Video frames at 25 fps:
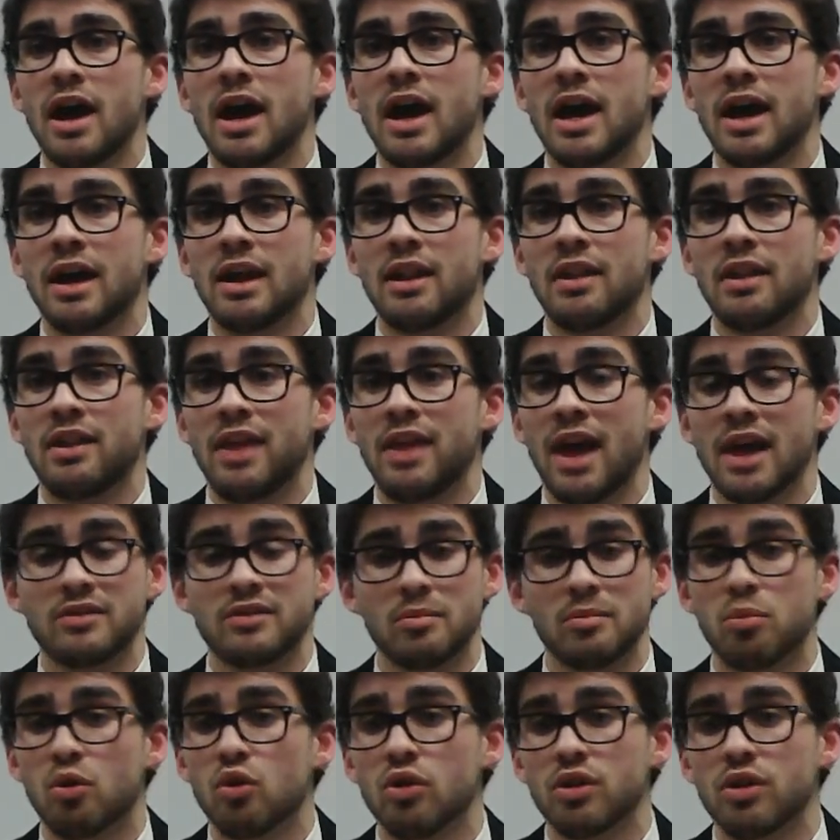And
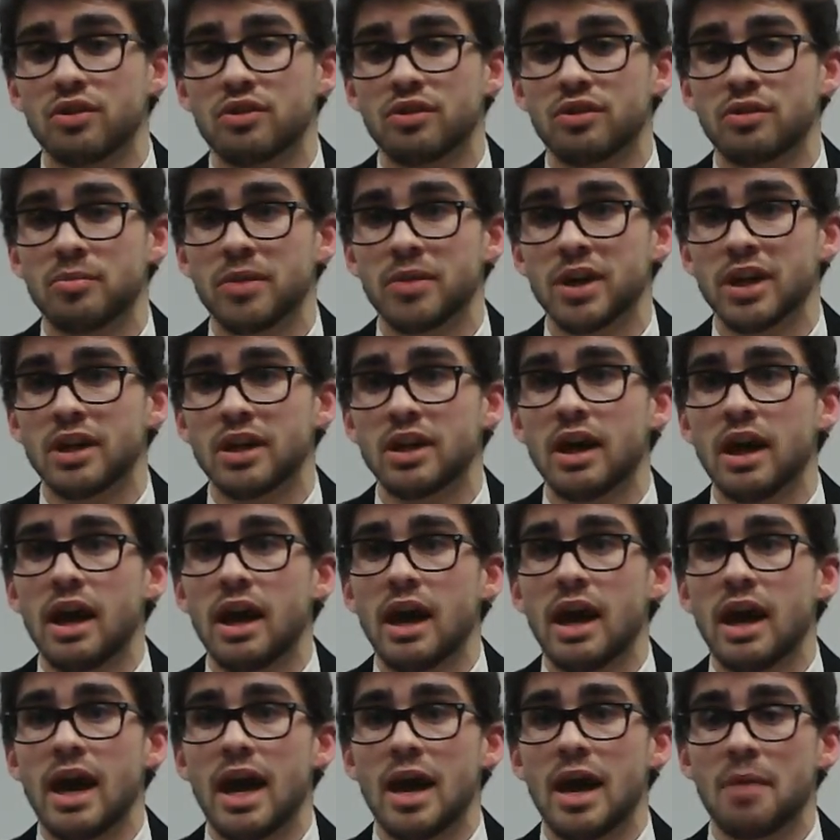that's important to me.
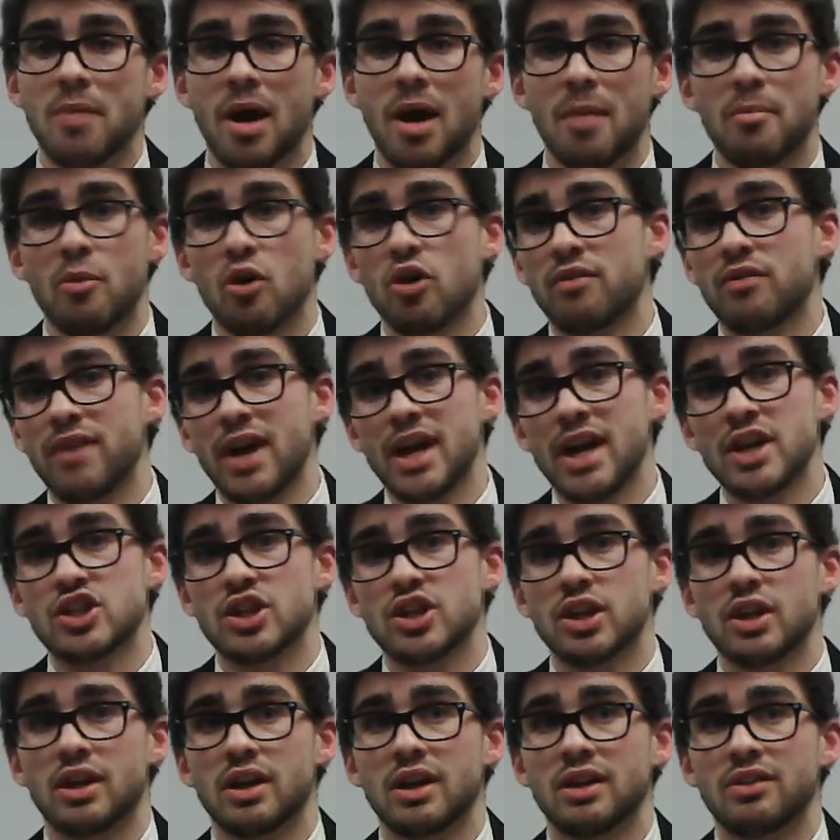And my
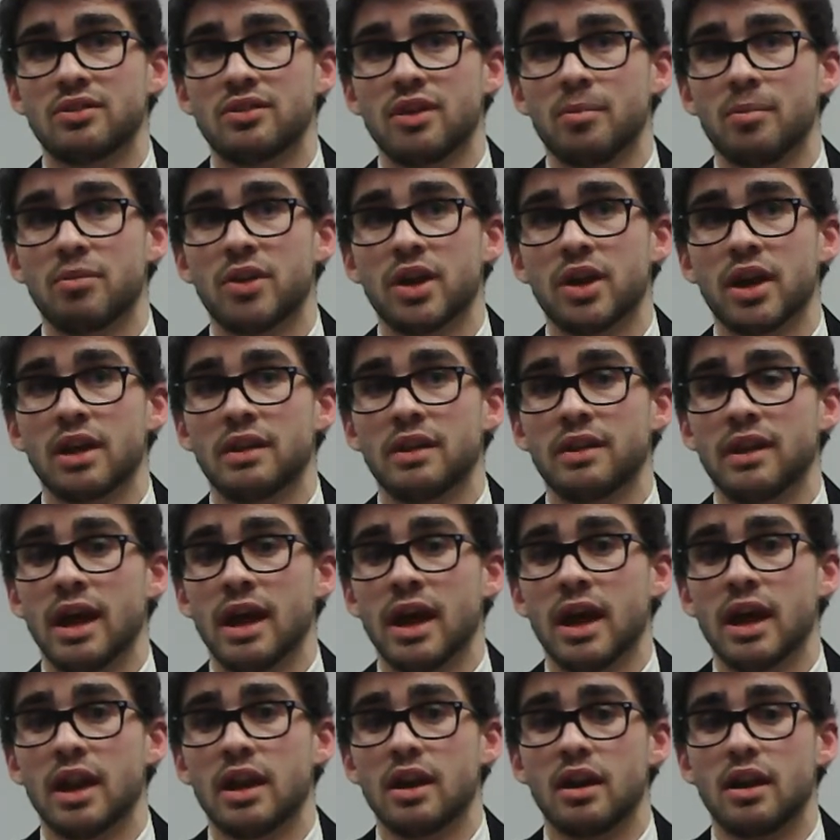motivation is something
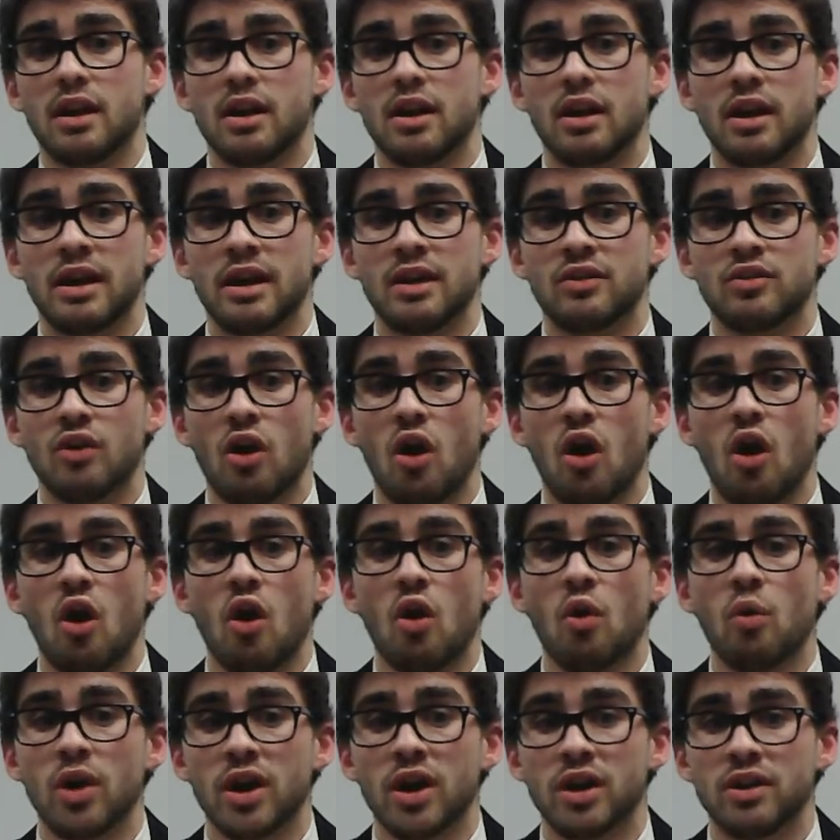that is
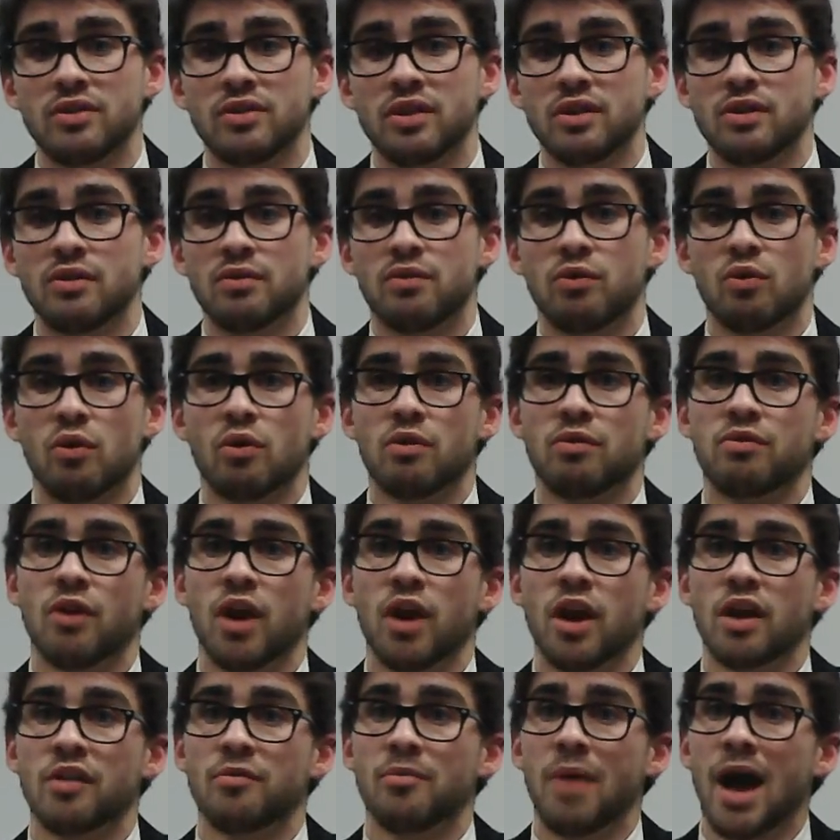always at the
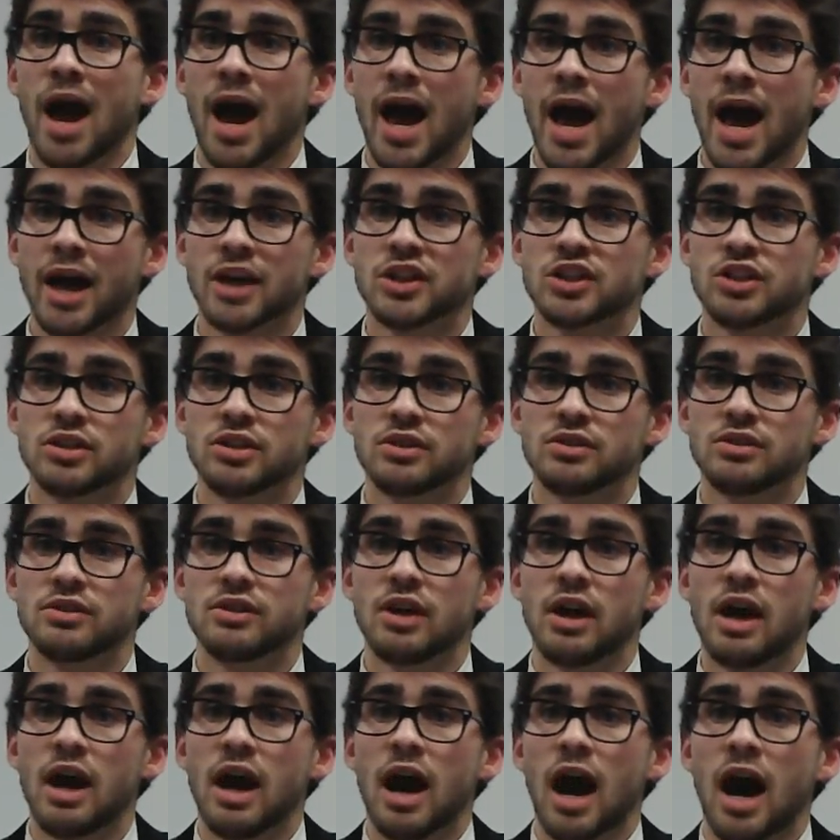forefront of my actions.